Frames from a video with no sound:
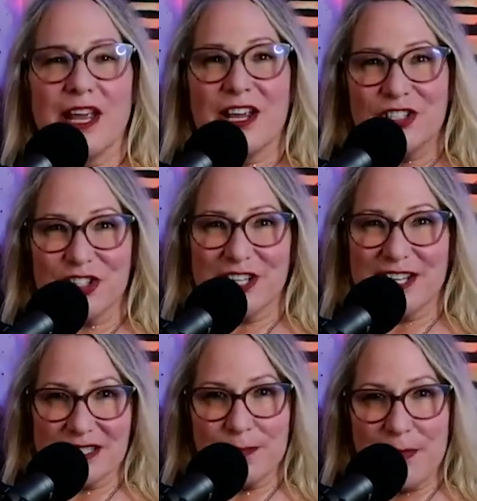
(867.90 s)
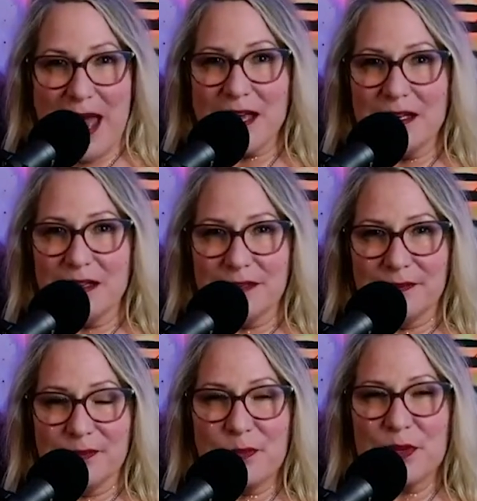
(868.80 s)
She is mad,
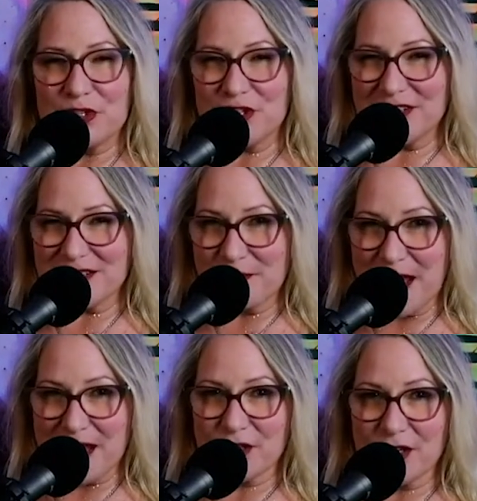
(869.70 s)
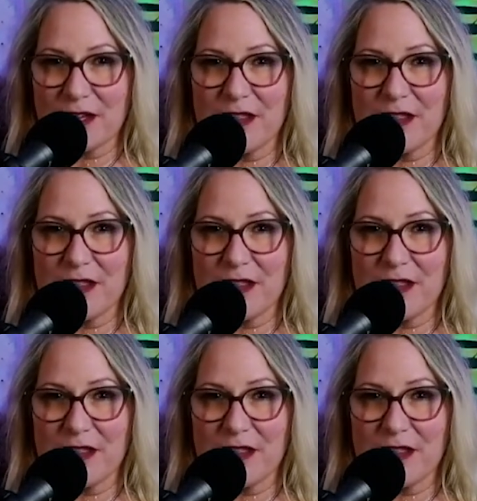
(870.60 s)
but she is magic.